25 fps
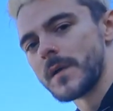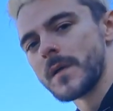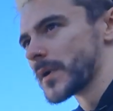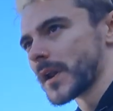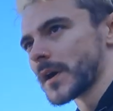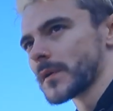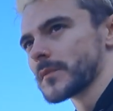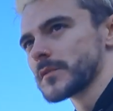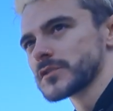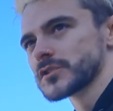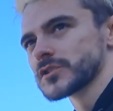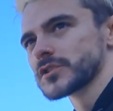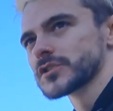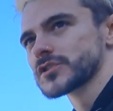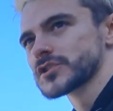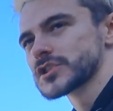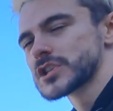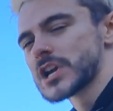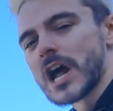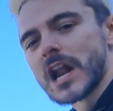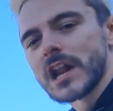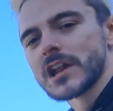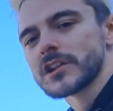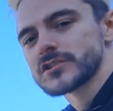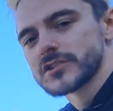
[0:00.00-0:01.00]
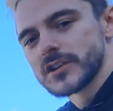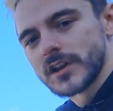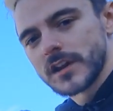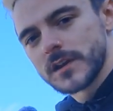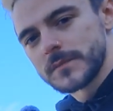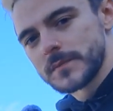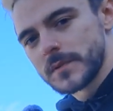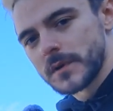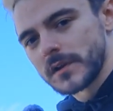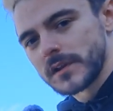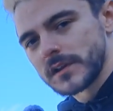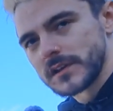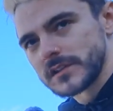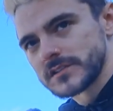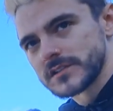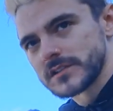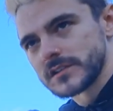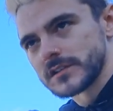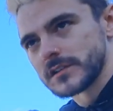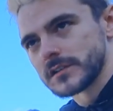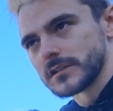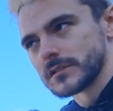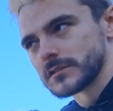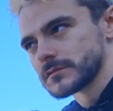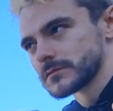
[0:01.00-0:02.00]
But I would just challenge anybody
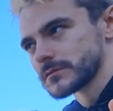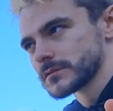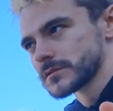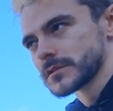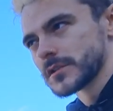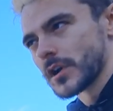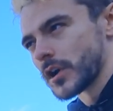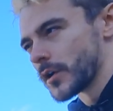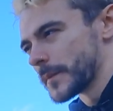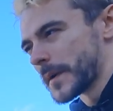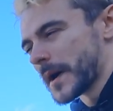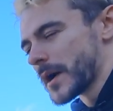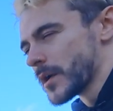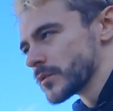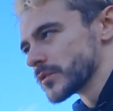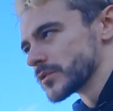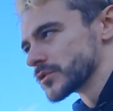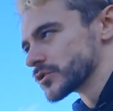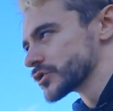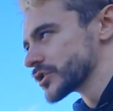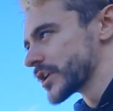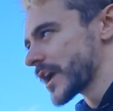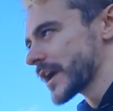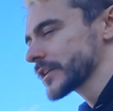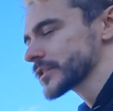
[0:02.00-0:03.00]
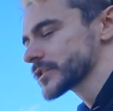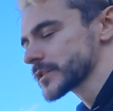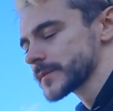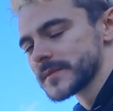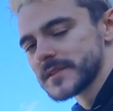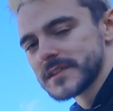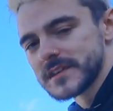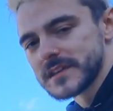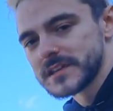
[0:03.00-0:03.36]
to come out and check some of